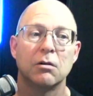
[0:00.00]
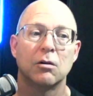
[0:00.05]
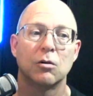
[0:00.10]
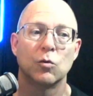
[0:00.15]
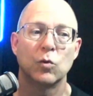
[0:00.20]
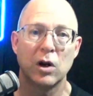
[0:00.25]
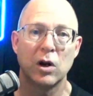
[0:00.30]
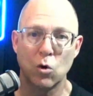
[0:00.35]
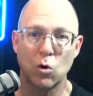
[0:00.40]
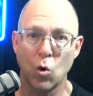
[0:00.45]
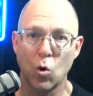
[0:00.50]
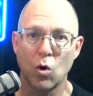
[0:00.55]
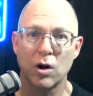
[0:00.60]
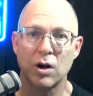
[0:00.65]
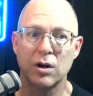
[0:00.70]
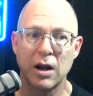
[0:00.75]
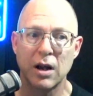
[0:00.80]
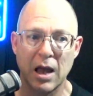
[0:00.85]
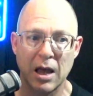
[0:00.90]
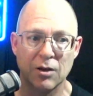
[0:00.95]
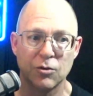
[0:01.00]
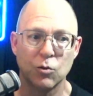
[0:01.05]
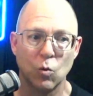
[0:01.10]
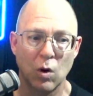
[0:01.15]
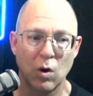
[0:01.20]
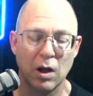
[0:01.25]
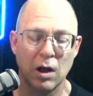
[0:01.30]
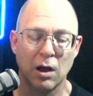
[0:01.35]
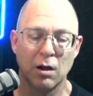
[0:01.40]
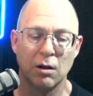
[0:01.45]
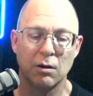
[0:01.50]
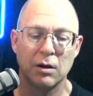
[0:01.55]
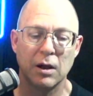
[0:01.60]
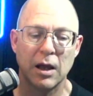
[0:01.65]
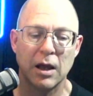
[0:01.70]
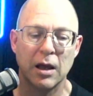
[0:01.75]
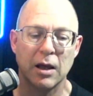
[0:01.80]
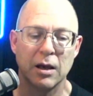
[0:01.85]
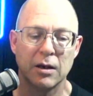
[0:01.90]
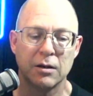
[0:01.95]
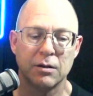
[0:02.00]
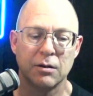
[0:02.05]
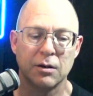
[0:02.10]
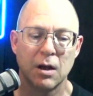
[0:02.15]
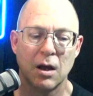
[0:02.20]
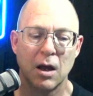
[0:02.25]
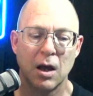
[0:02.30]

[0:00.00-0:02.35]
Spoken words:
recorded as well. And